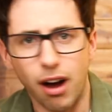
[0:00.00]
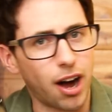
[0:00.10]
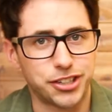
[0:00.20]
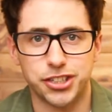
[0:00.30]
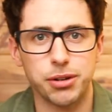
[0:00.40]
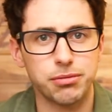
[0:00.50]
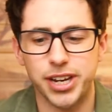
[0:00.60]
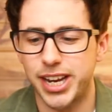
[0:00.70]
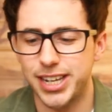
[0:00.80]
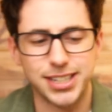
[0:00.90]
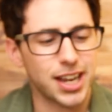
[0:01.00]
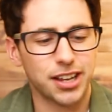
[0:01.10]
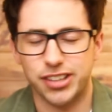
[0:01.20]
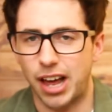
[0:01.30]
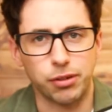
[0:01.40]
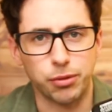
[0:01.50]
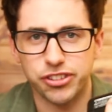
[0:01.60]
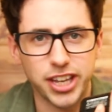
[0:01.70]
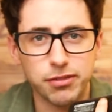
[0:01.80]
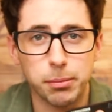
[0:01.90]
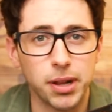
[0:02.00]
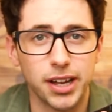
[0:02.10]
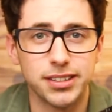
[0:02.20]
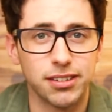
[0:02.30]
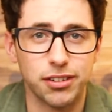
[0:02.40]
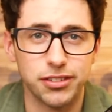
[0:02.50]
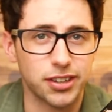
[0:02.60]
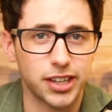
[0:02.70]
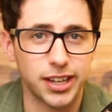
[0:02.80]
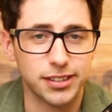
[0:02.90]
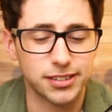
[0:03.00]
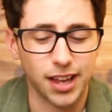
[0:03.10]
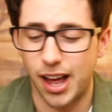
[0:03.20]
I don't need to have a receiver plugged onto this.